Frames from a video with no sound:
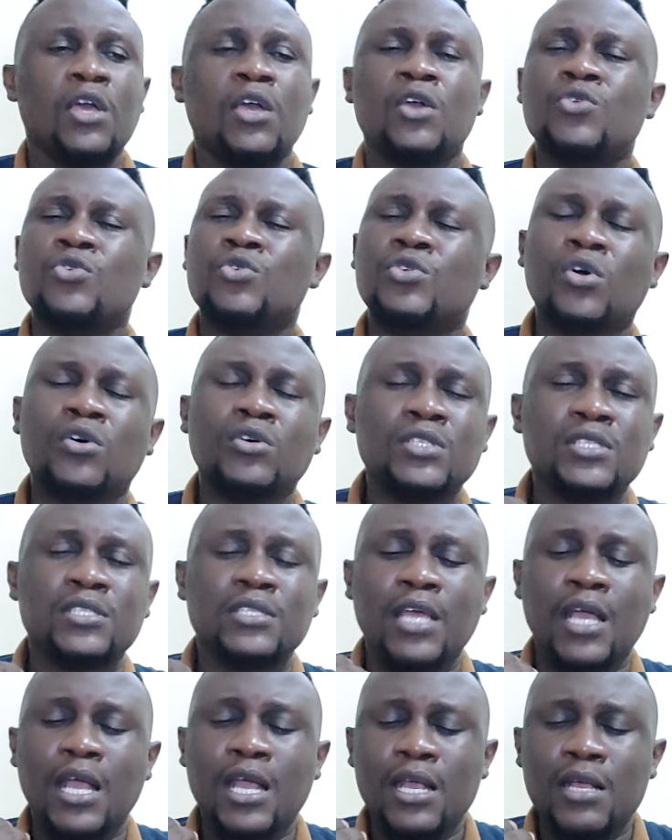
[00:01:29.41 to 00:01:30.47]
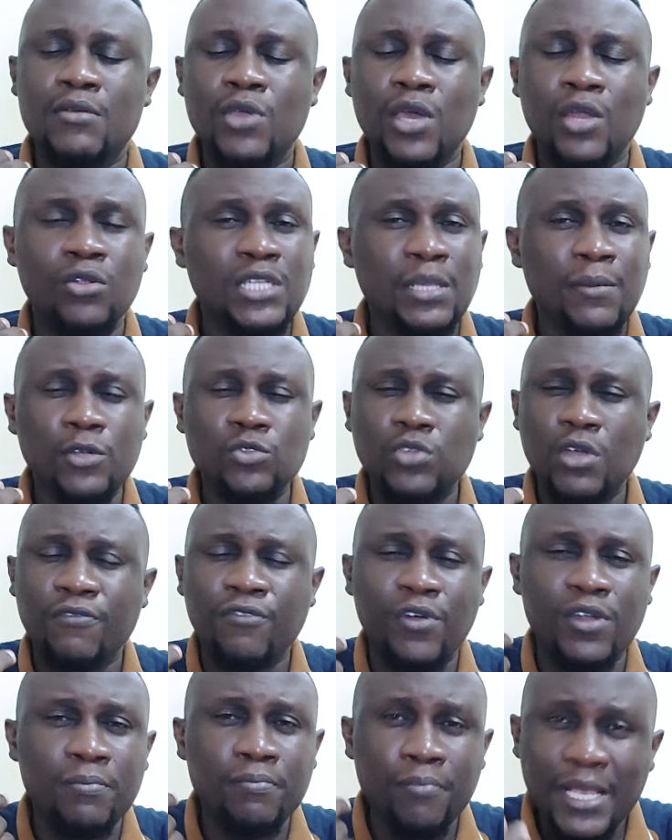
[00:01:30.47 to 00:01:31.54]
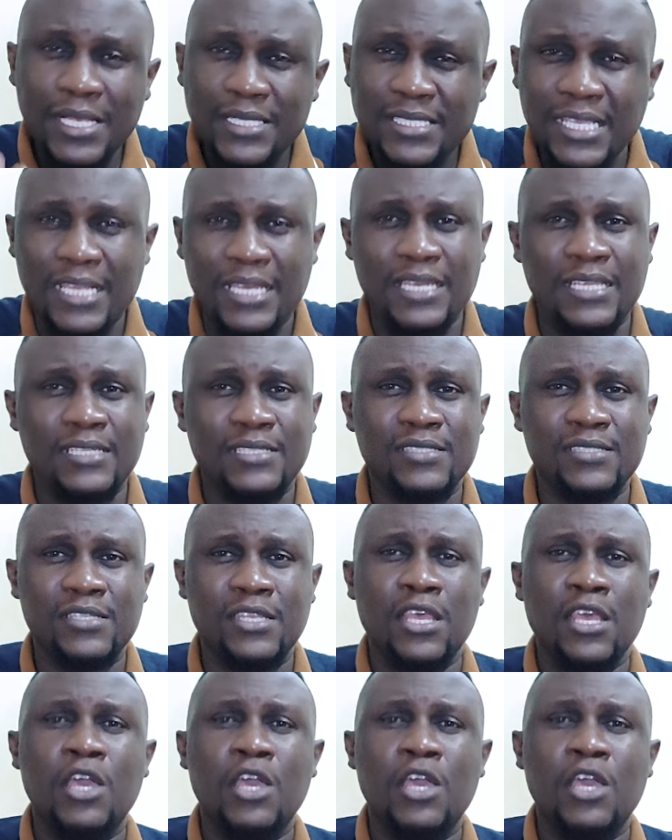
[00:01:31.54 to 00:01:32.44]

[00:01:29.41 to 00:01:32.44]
you are not able to afford basic needs.